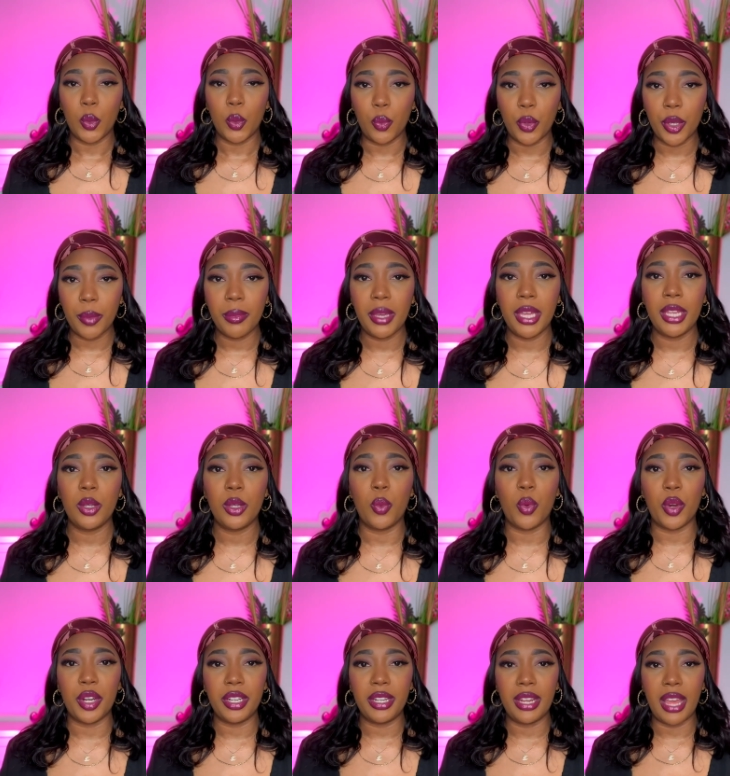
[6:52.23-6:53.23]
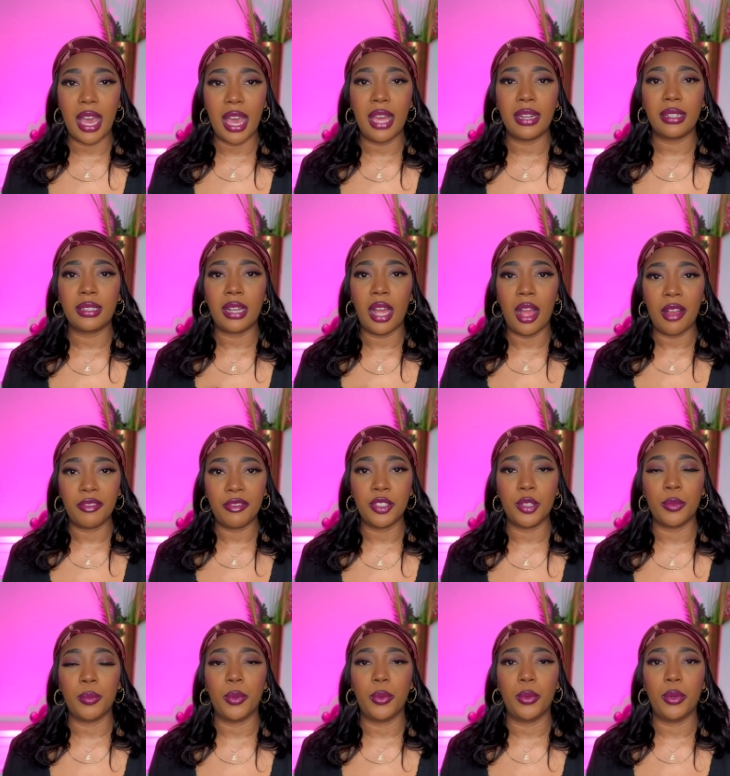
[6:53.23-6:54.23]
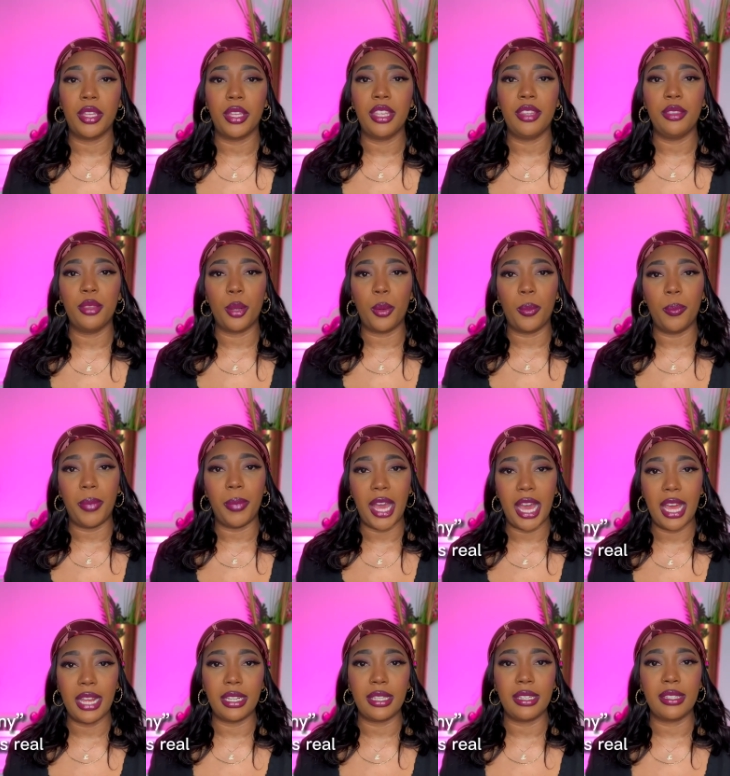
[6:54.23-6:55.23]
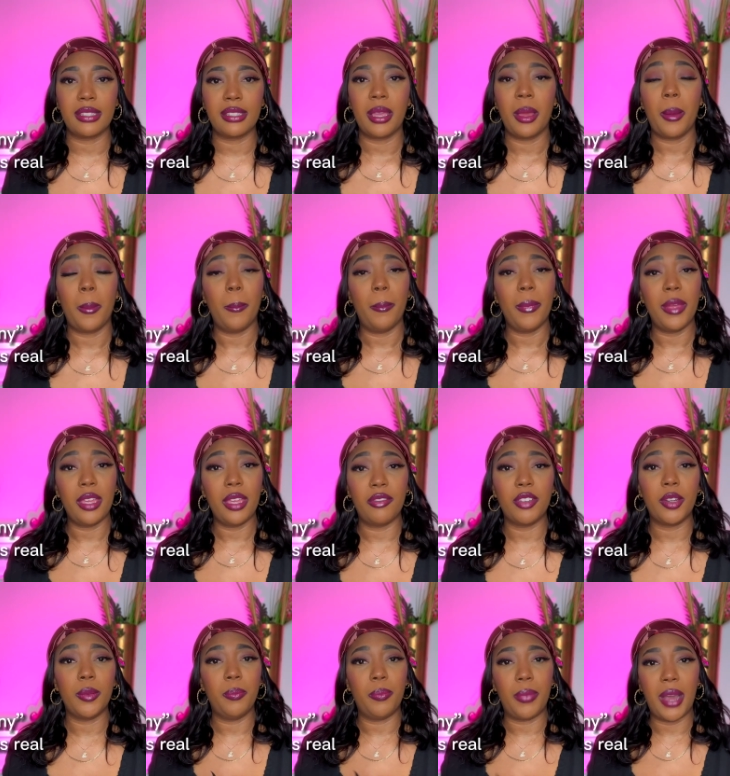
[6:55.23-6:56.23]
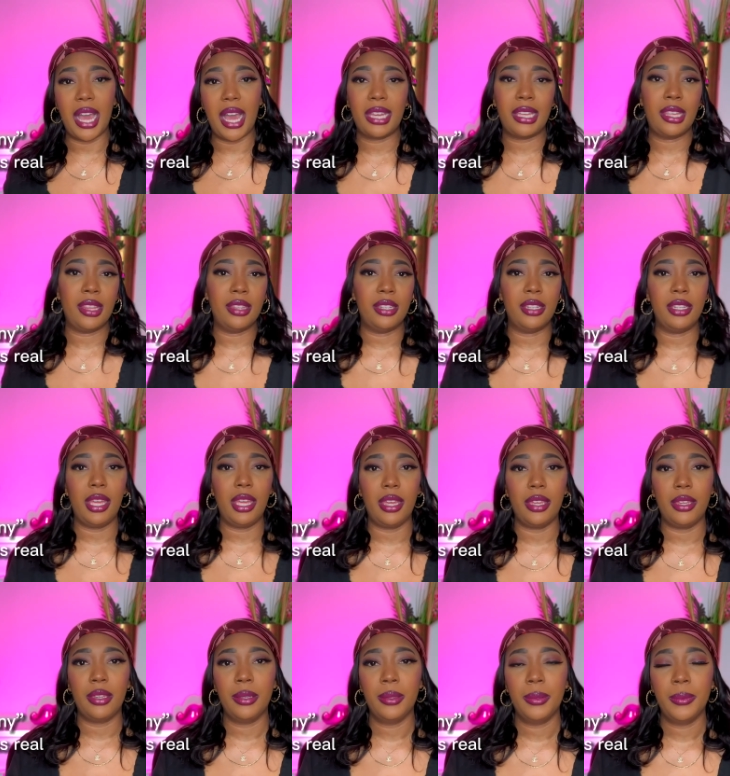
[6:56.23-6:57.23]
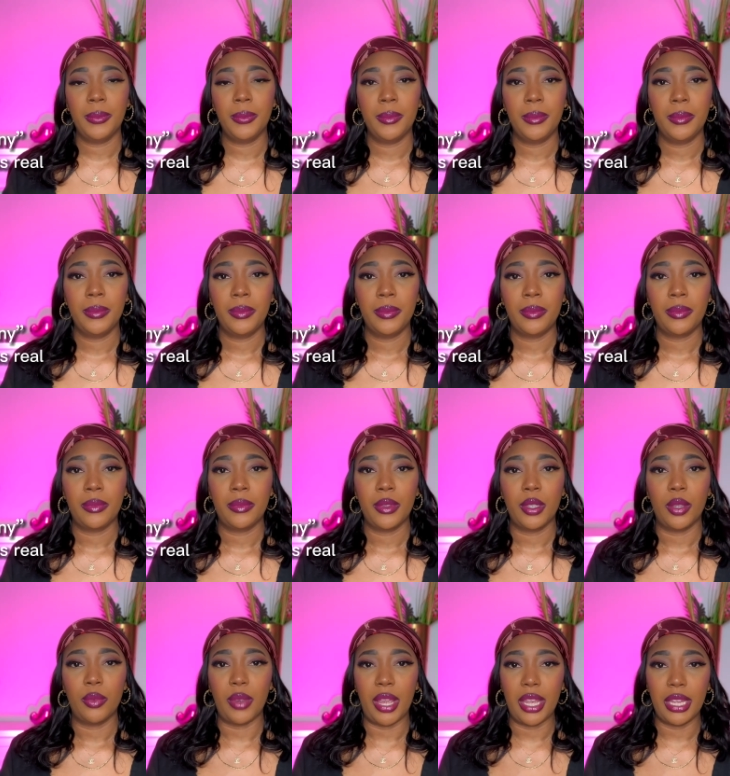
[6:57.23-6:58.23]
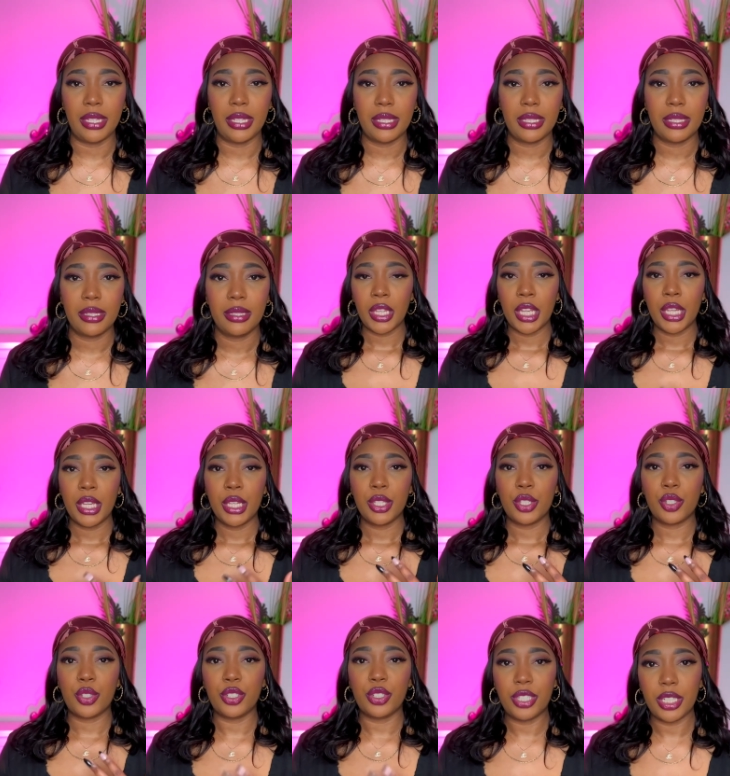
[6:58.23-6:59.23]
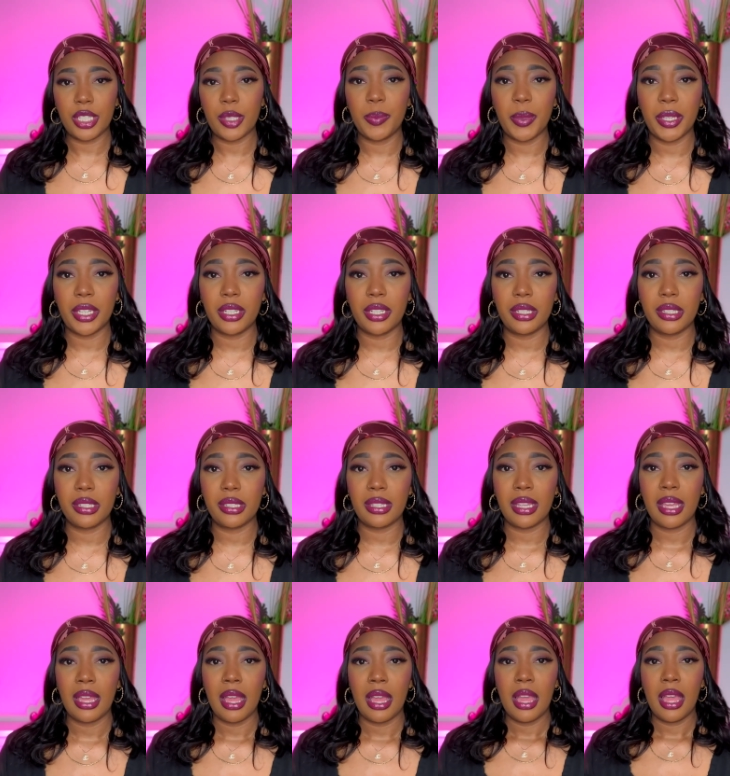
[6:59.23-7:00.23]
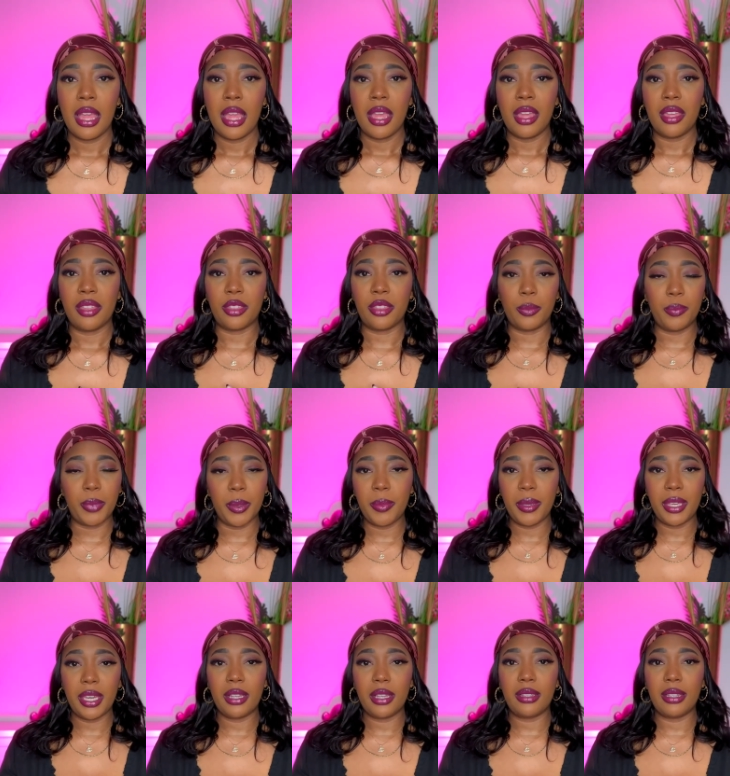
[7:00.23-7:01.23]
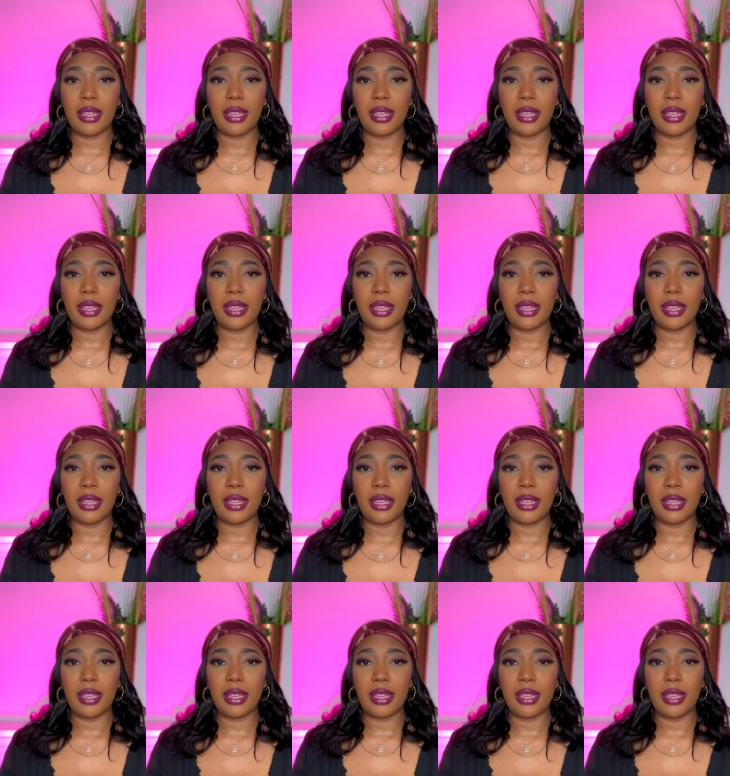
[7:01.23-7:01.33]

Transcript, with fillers: women were not comfortable in their bodies even back in the day, right? So just because the BBL